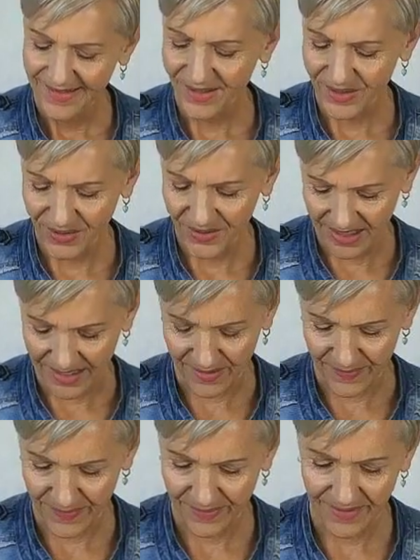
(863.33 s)
Oh
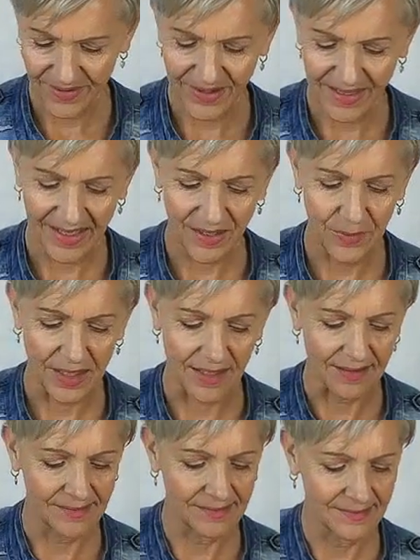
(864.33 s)
yeah, here we
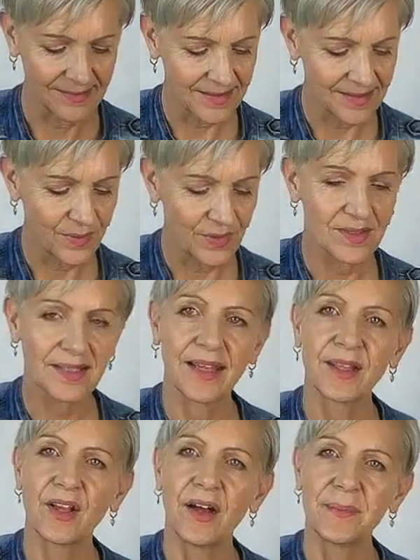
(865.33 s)
are. Spirit
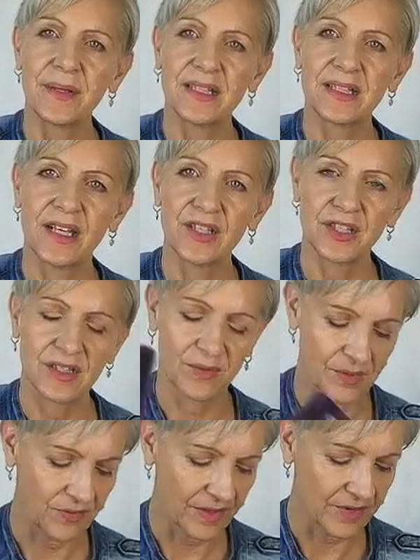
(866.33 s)
saying guided meditations
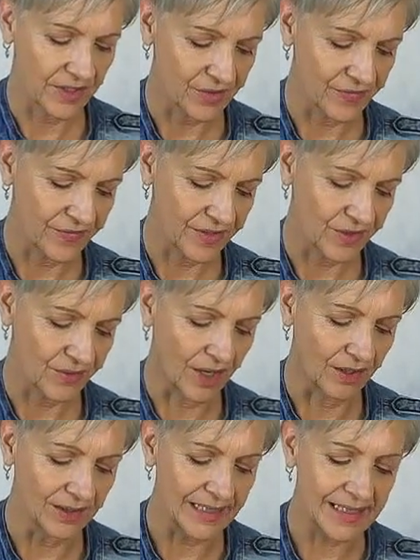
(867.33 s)
would be very good for you.
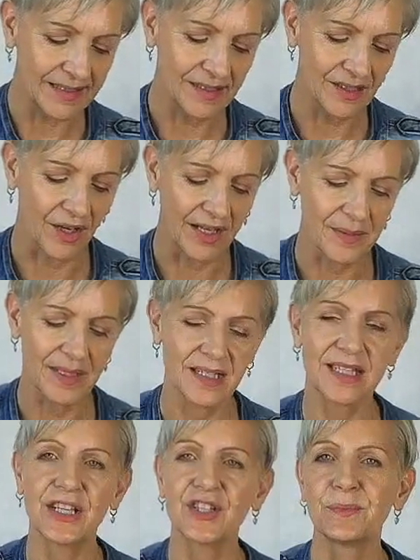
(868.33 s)
I'll link in the guided
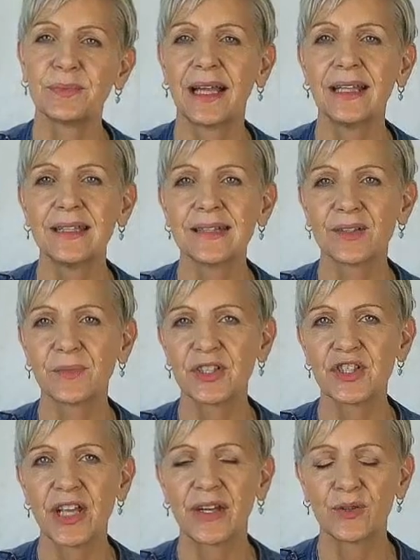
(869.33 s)
meditation playlist on my
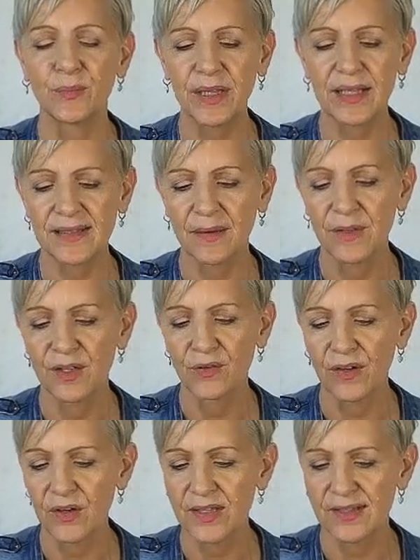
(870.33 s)
channel. Pick some that are
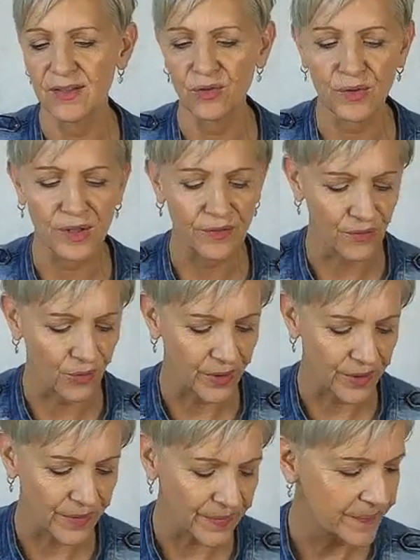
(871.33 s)
very soothing for
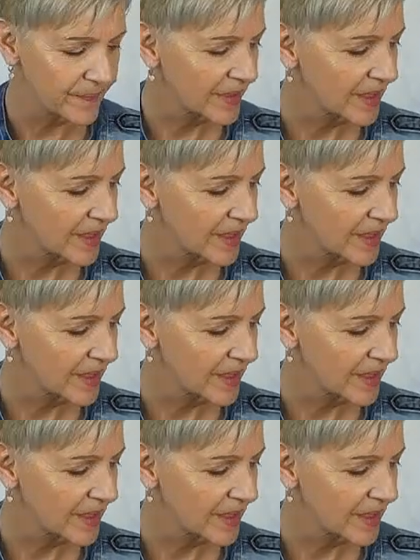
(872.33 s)
you.